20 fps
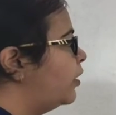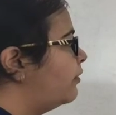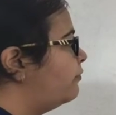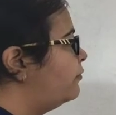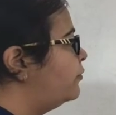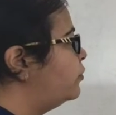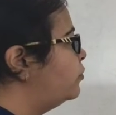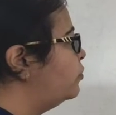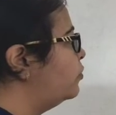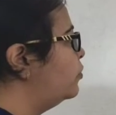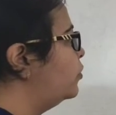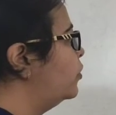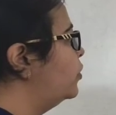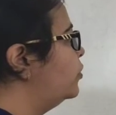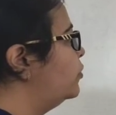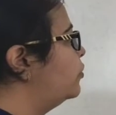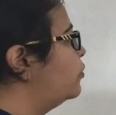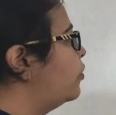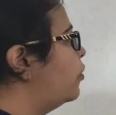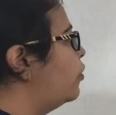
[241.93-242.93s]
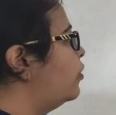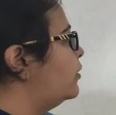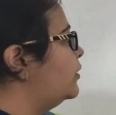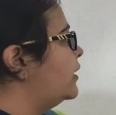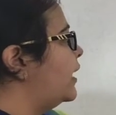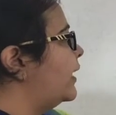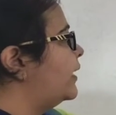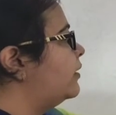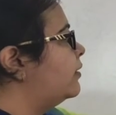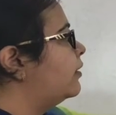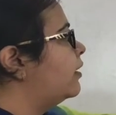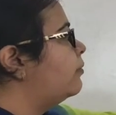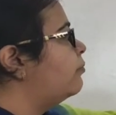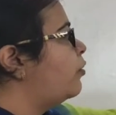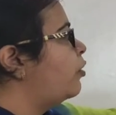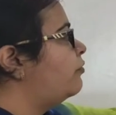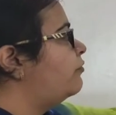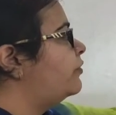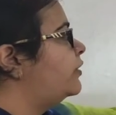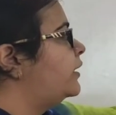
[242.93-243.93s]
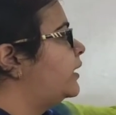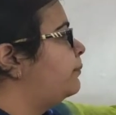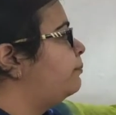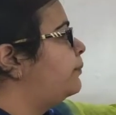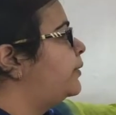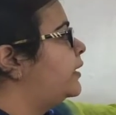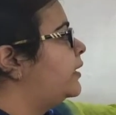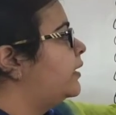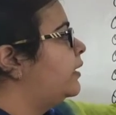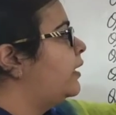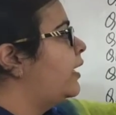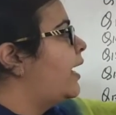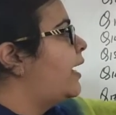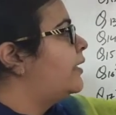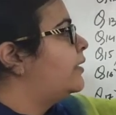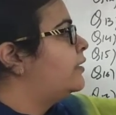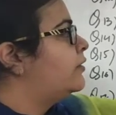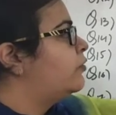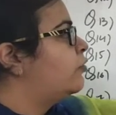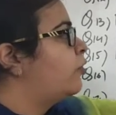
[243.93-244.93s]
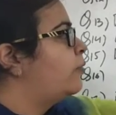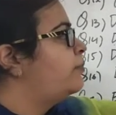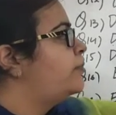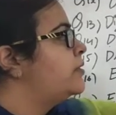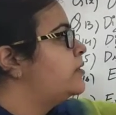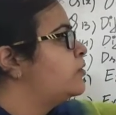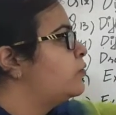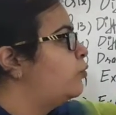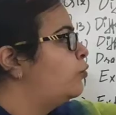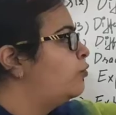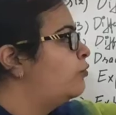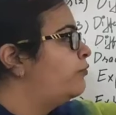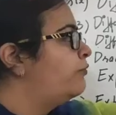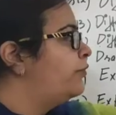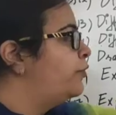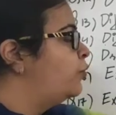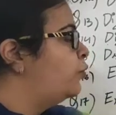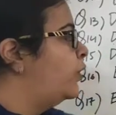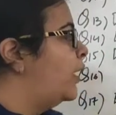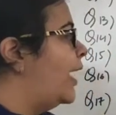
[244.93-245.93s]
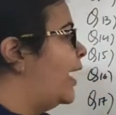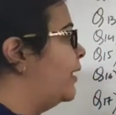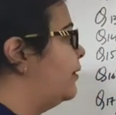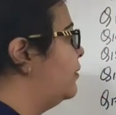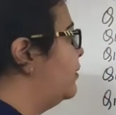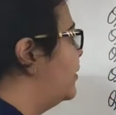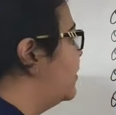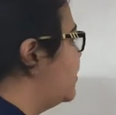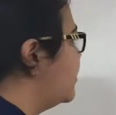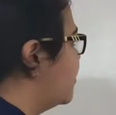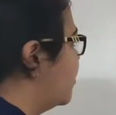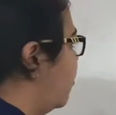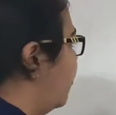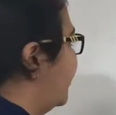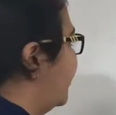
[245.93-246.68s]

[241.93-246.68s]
you have to draw a diagram of a typical anatropous ovule, and this